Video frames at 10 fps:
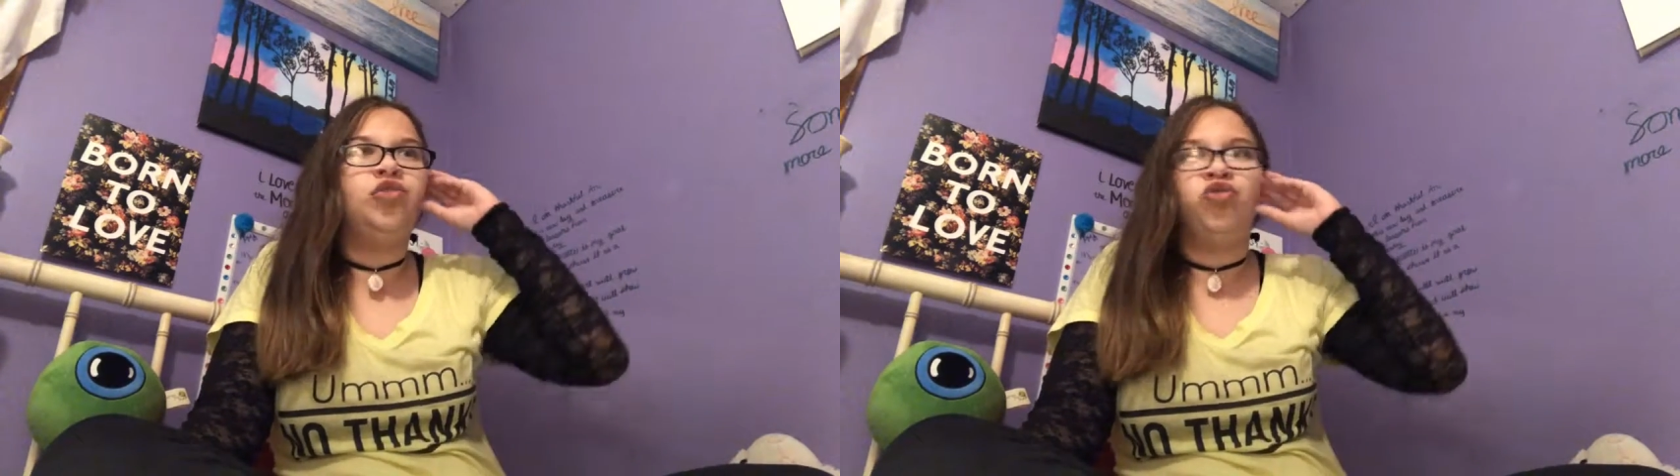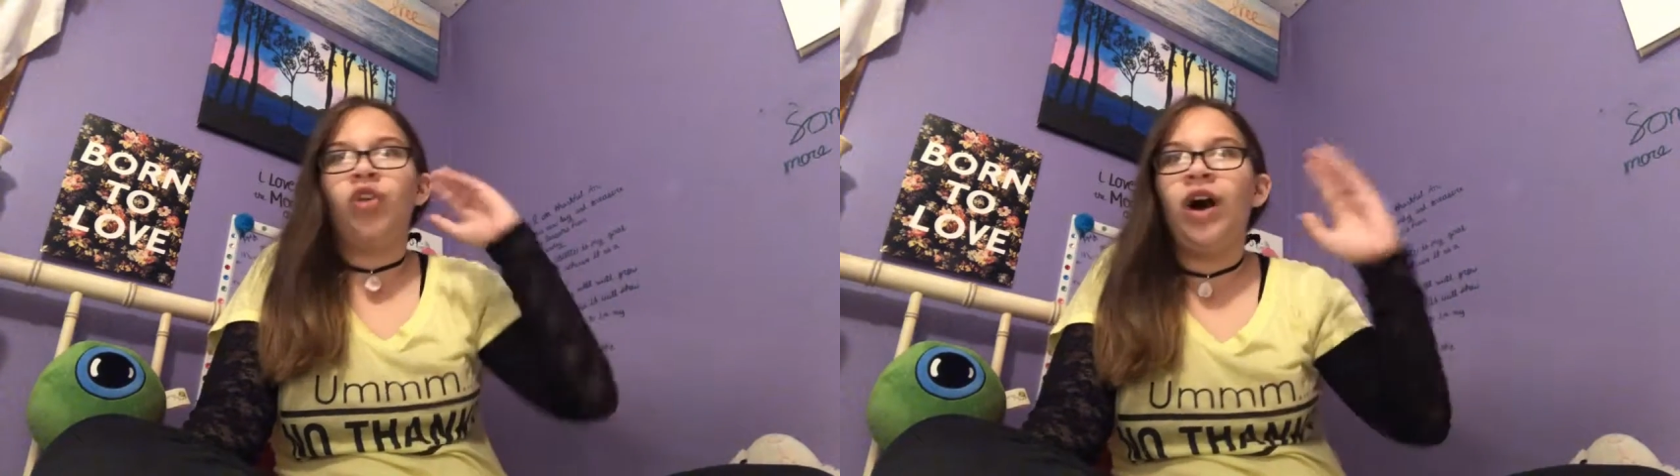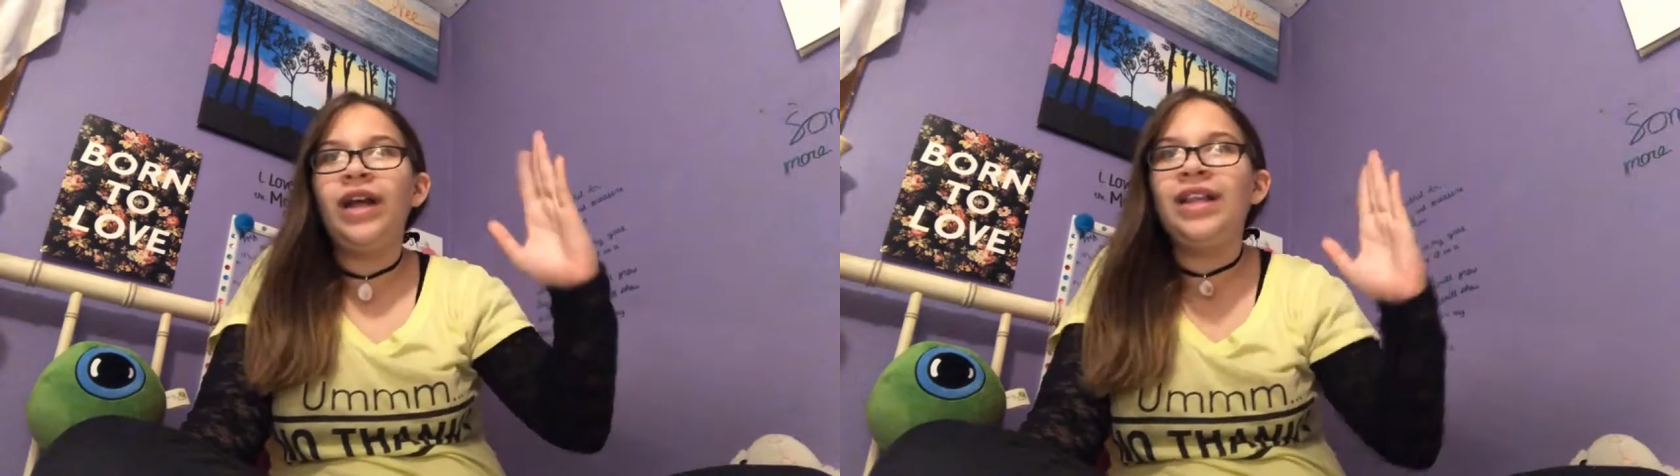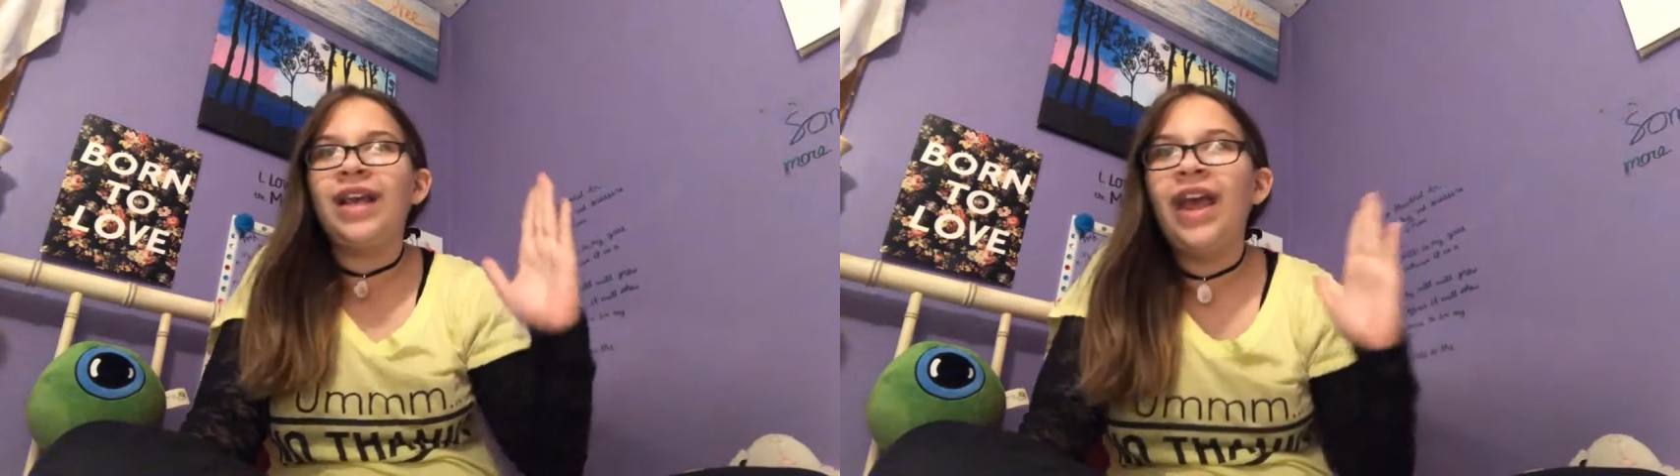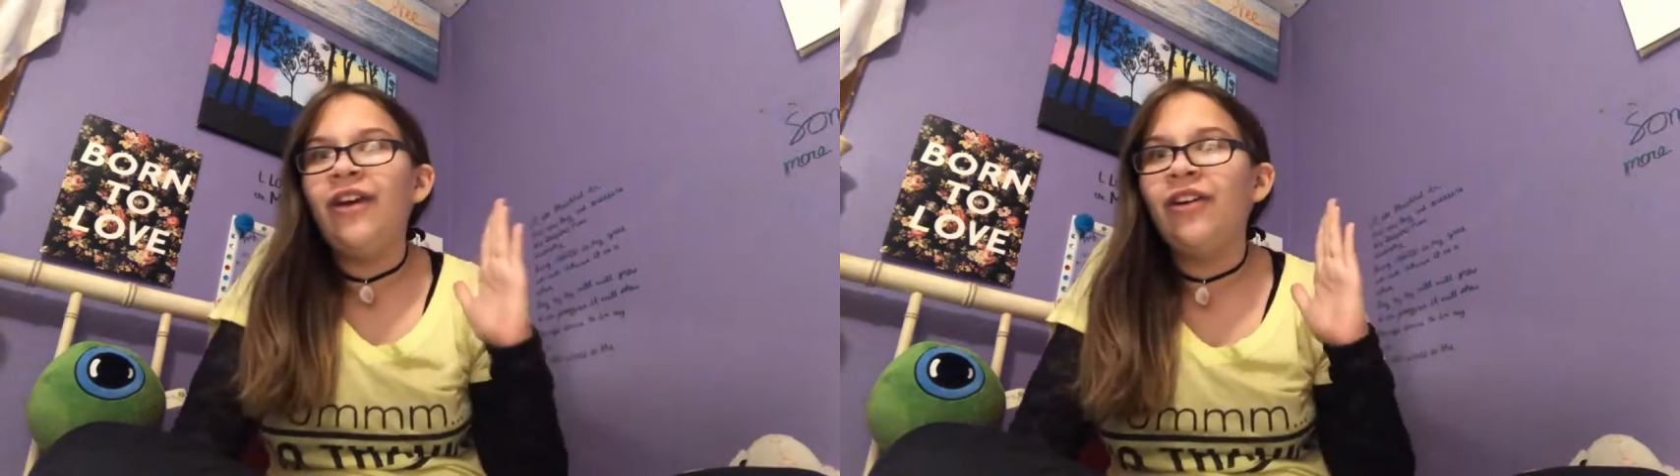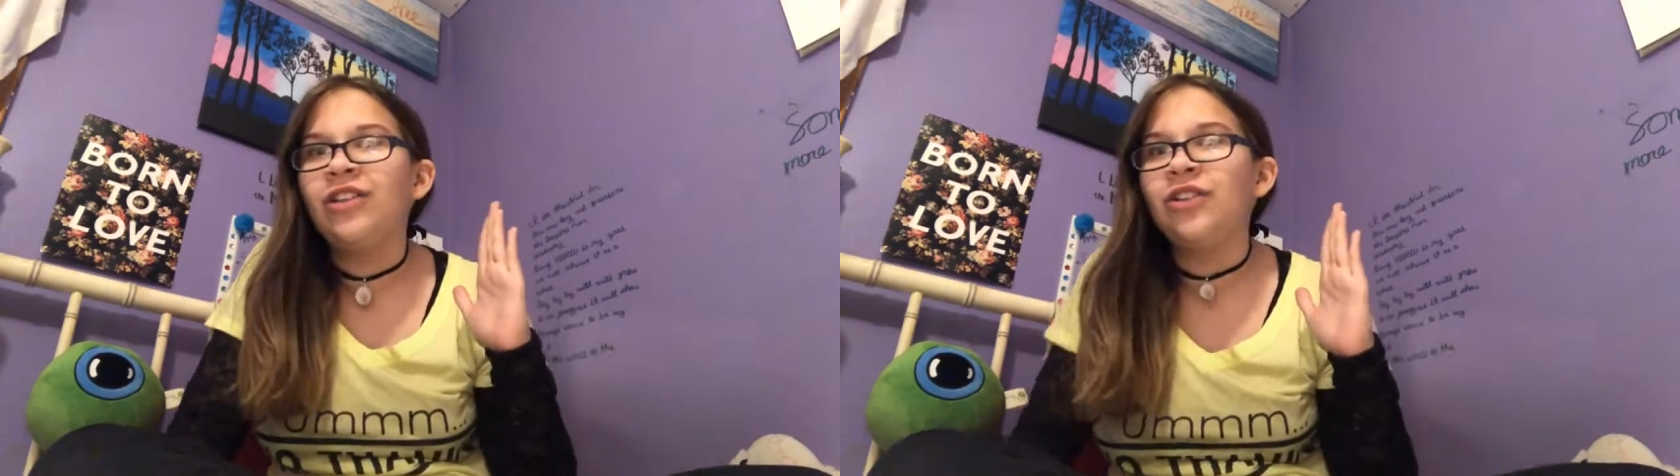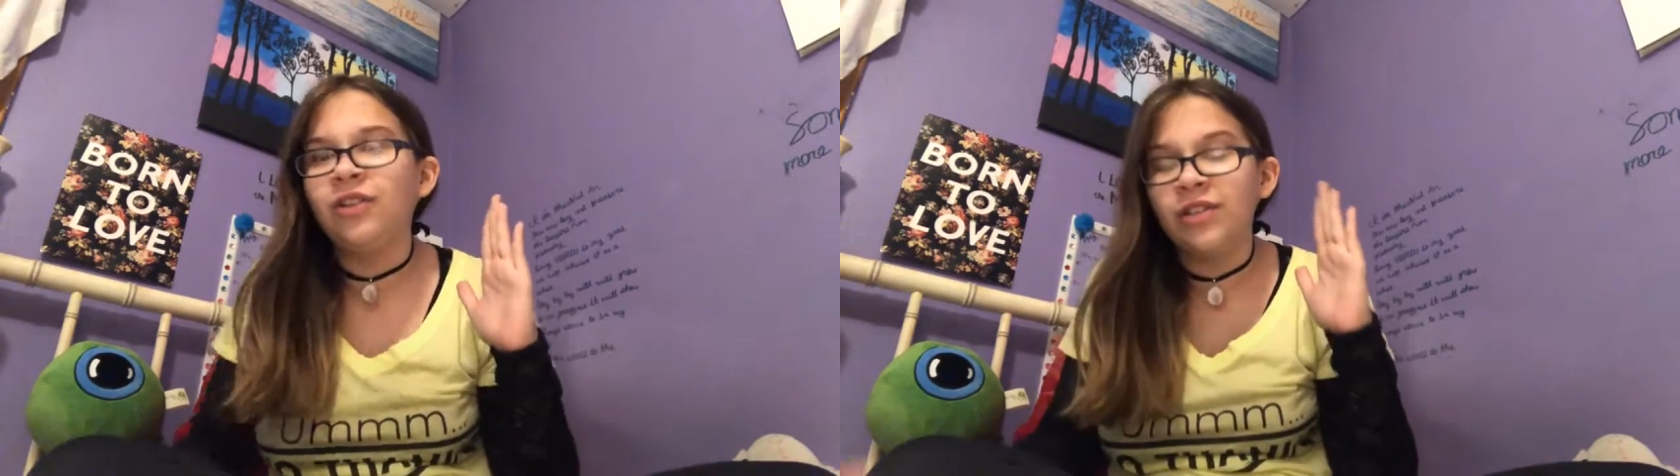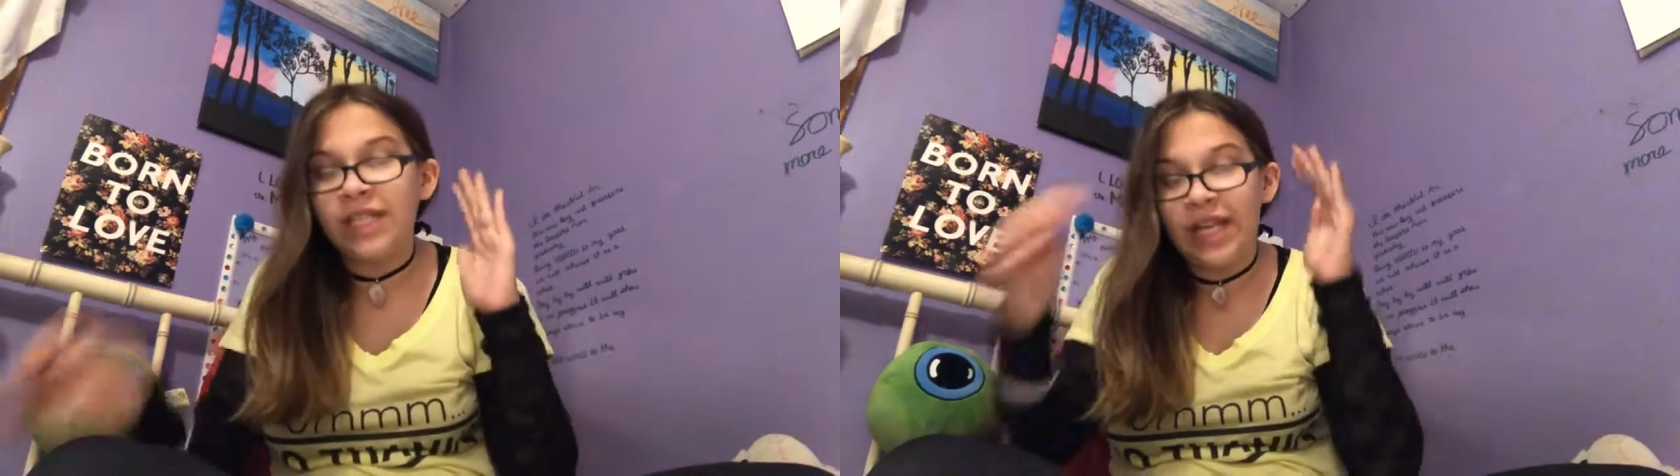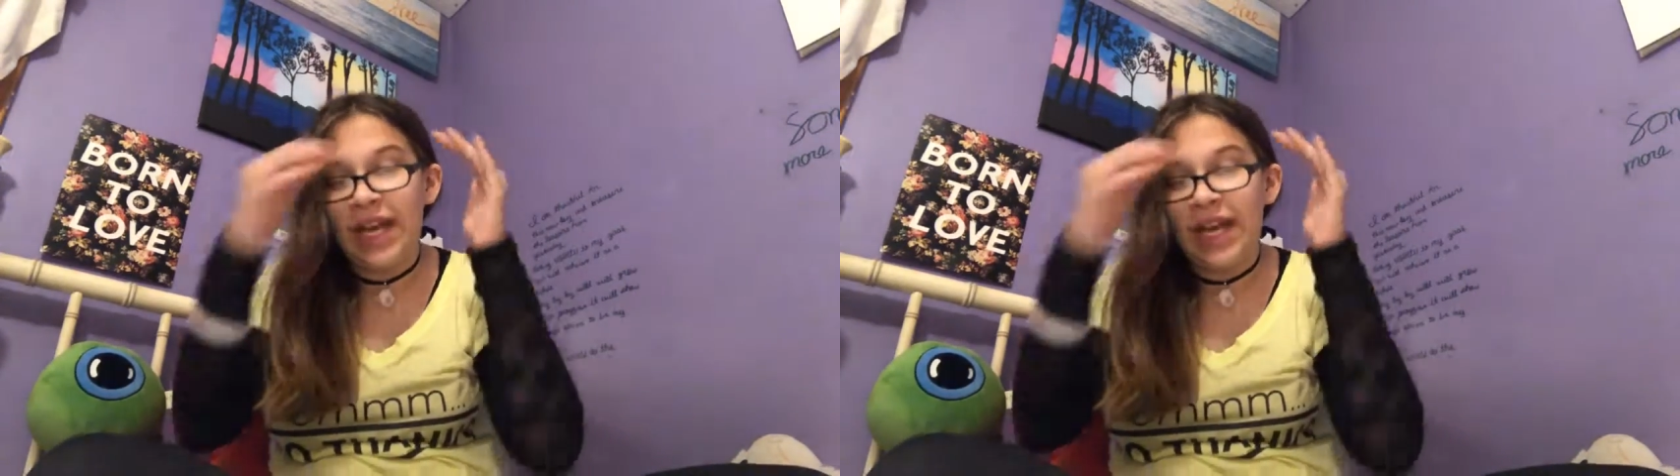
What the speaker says: drawing the characters,